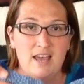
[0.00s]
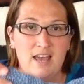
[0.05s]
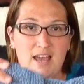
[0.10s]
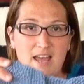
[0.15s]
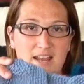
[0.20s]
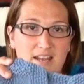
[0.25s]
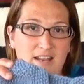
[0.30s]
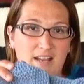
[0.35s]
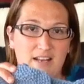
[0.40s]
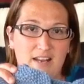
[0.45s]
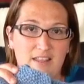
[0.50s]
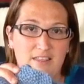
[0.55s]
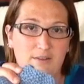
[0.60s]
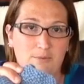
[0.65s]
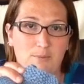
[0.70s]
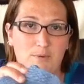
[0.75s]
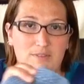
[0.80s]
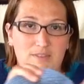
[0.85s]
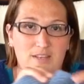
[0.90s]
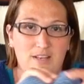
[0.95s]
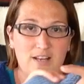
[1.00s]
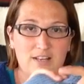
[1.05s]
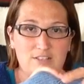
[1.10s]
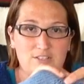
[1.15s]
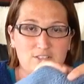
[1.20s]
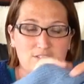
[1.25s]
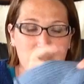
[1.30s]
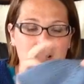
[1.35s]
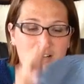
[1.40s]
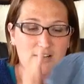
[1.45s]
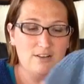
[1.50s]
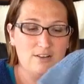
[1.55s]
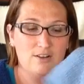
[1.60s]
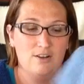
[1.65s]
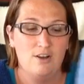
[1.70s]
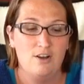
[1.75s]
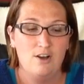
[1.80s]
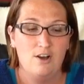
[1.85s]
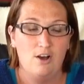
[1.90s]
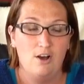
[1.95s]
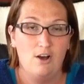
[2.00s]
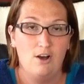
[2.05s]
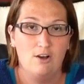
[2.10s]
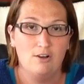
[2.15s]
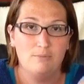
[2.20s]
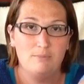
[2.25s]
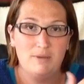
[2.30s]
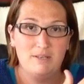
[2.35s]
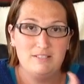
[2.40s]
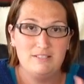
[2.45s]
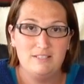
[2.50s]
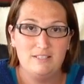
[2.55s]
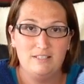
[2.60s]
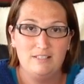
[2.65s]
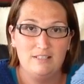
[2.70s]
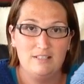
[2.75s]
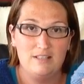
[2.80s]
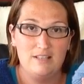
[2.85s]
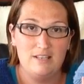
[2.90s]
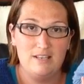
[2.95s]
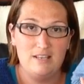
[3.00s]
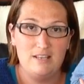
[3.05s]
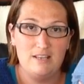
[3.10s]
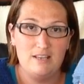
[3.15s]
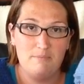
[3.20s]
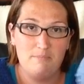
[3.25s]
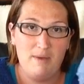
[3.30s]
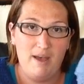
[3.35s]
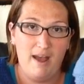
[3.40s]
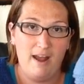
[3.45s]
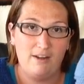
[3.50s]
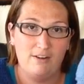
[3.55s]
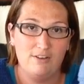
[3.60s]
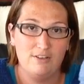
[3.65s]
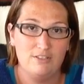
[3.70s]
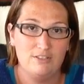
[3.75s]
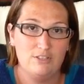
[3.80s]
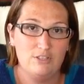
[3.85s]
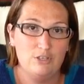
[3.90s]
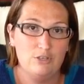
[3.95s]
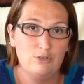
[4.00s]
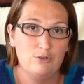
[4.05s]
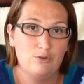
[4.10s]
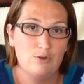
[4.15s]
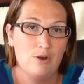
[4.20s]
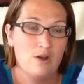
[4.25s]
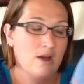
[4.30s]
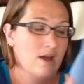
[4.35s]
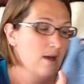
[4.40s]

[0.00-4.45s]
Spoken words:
and another one that I just kind of augmented the pattern to